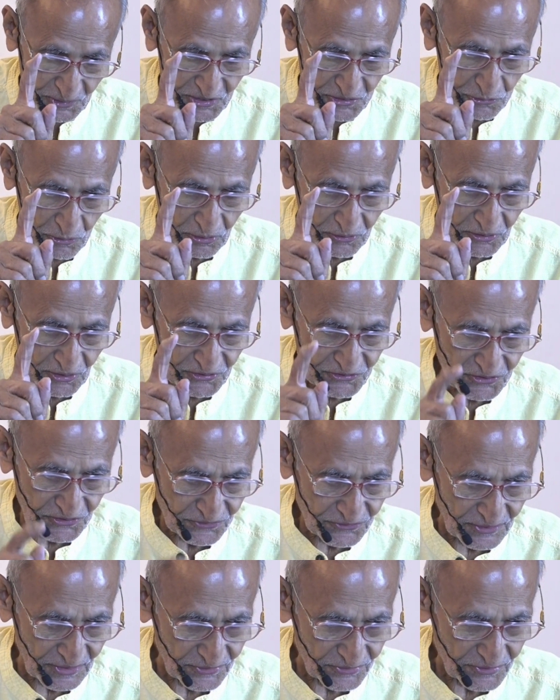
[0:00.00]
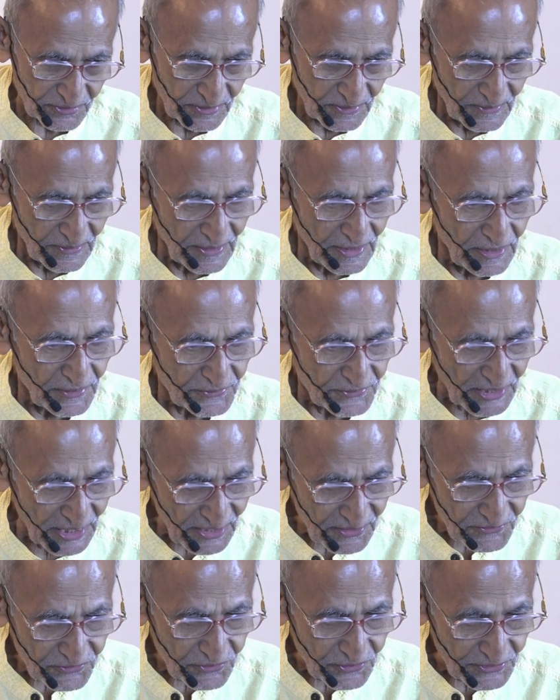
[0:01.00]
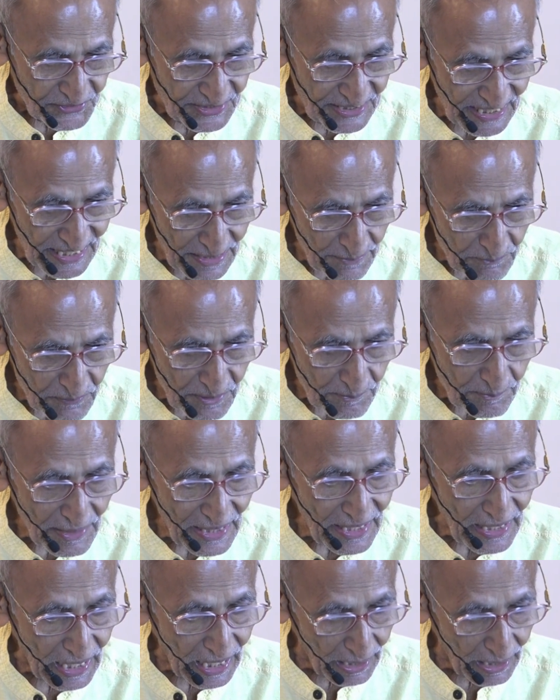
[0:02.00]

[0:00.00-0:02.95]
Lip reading: The spiritual consciousness. Things deemed